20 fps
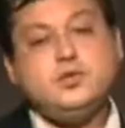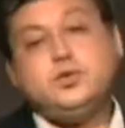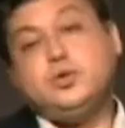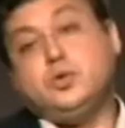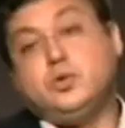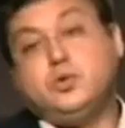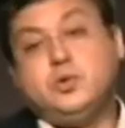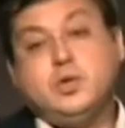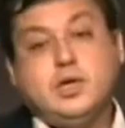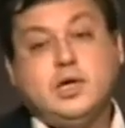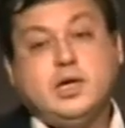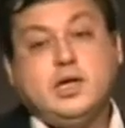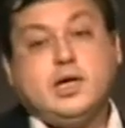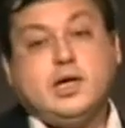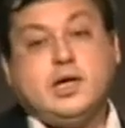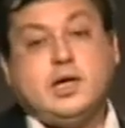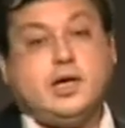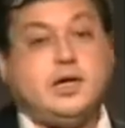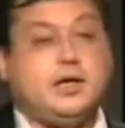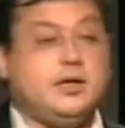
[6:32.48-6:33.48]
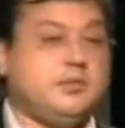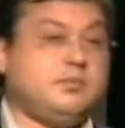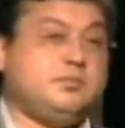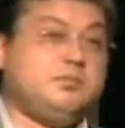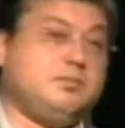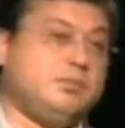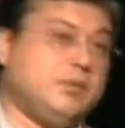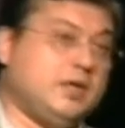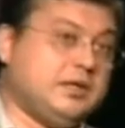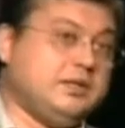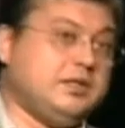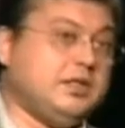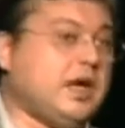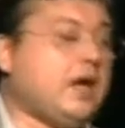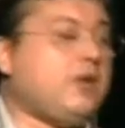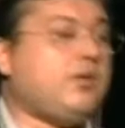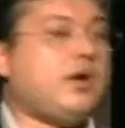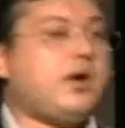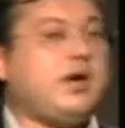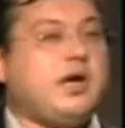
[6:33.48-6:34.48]
to
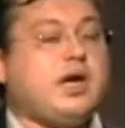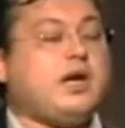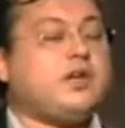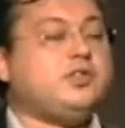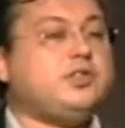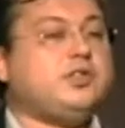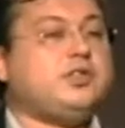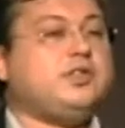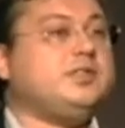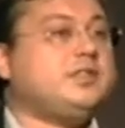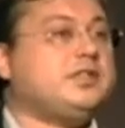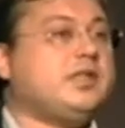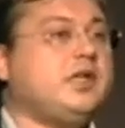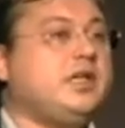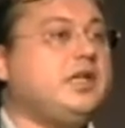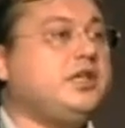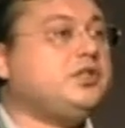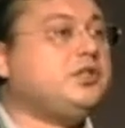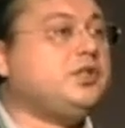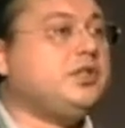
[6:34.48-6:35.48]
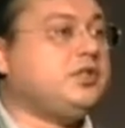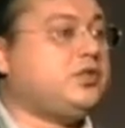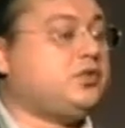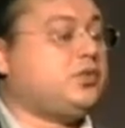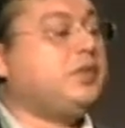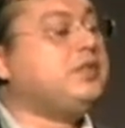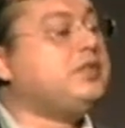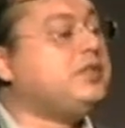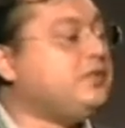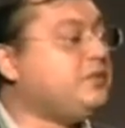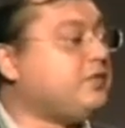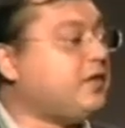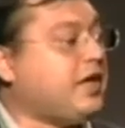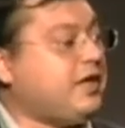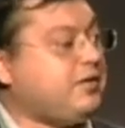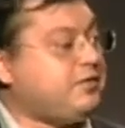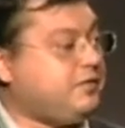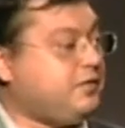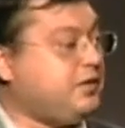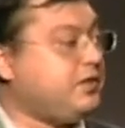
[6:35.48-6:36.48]
our largest installation is
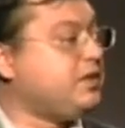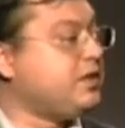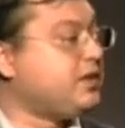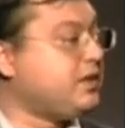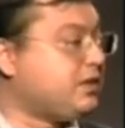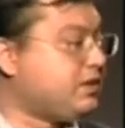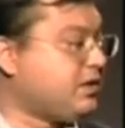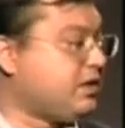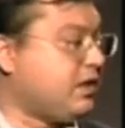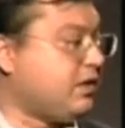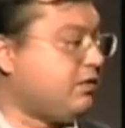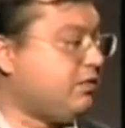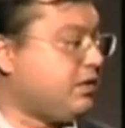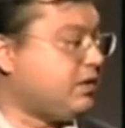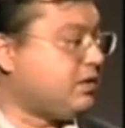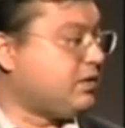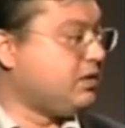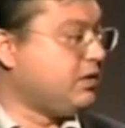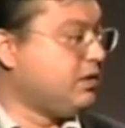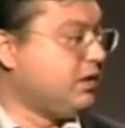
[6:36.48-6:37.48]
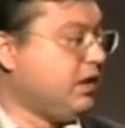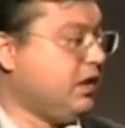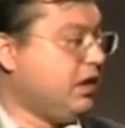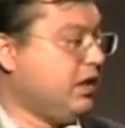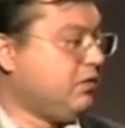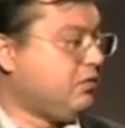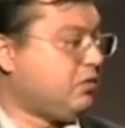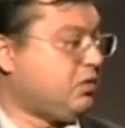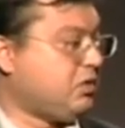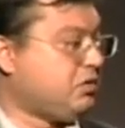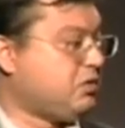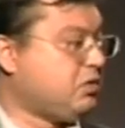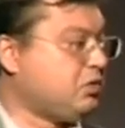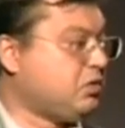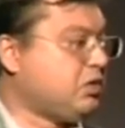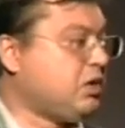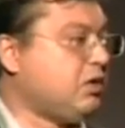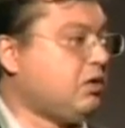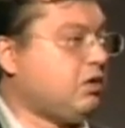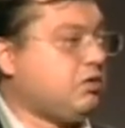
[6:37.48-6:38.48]
25 physical servers for a
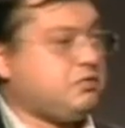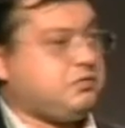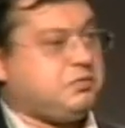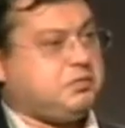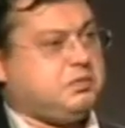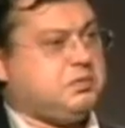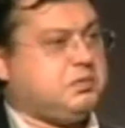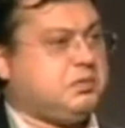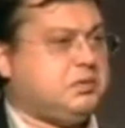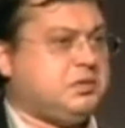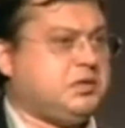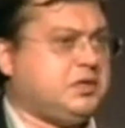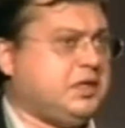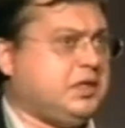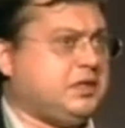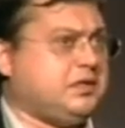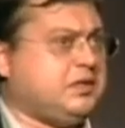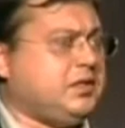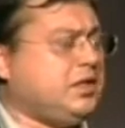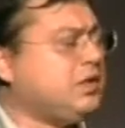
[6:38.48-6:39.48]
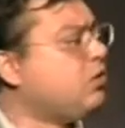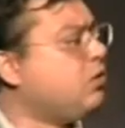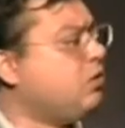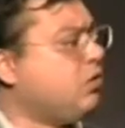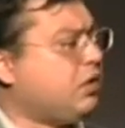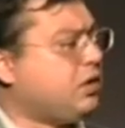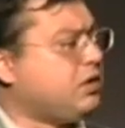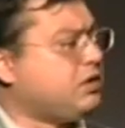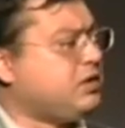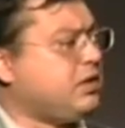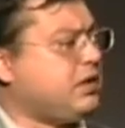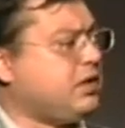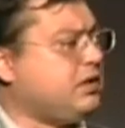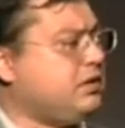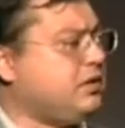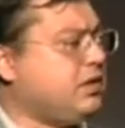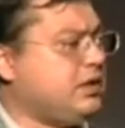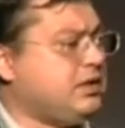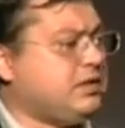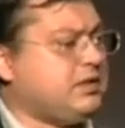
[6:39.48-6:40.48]
total of 60 cores
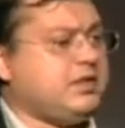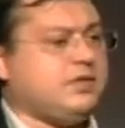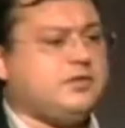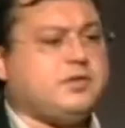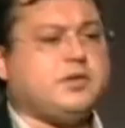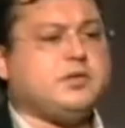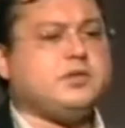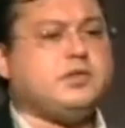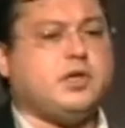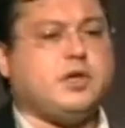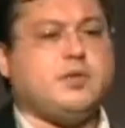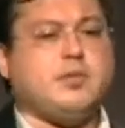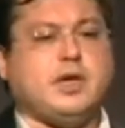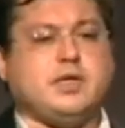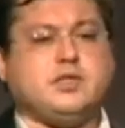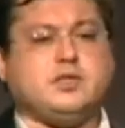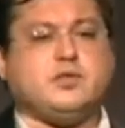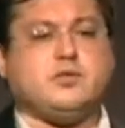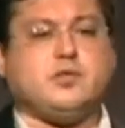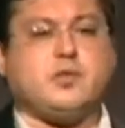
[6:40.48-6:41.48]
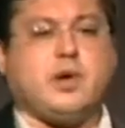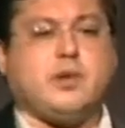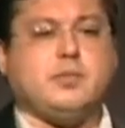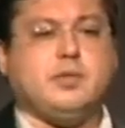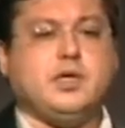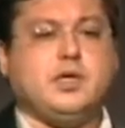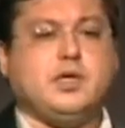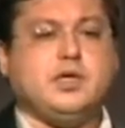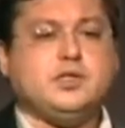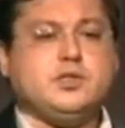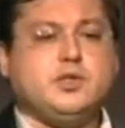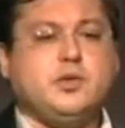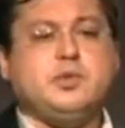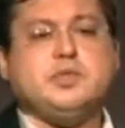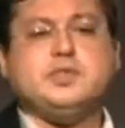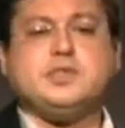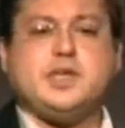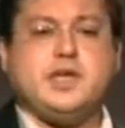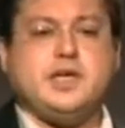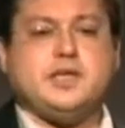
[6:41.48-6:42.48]
and several terabytes of RAM. So
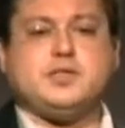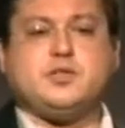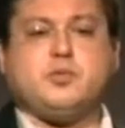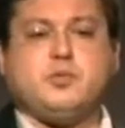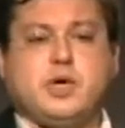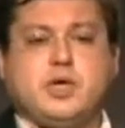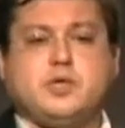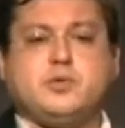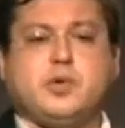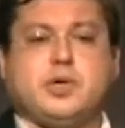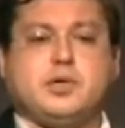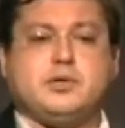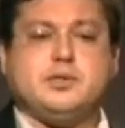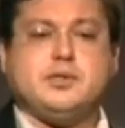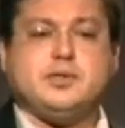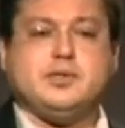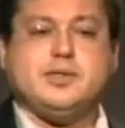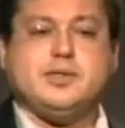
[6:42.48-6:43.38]
it scales quite well.